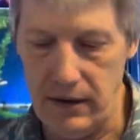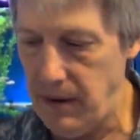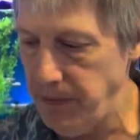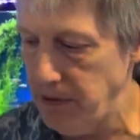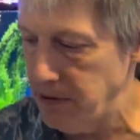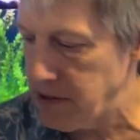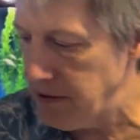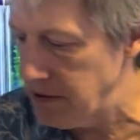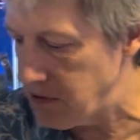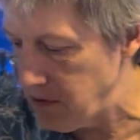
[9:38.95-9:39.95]
a couple of those
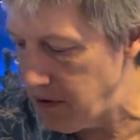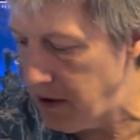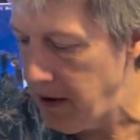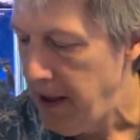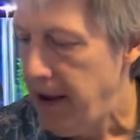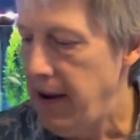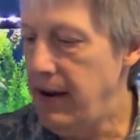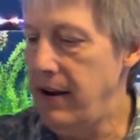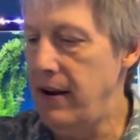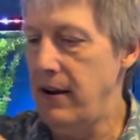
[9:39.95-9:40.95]
on this order.
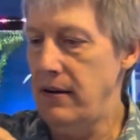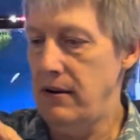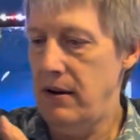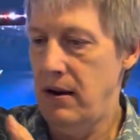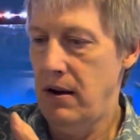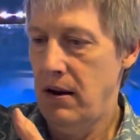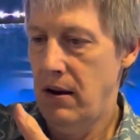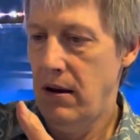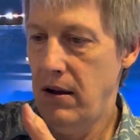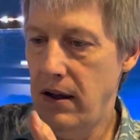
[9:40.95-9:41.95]
And
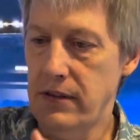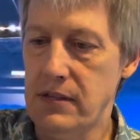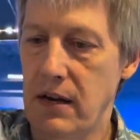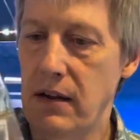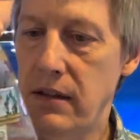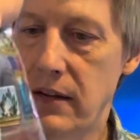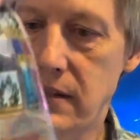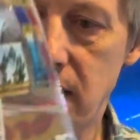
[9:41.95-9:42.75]
this guy, that's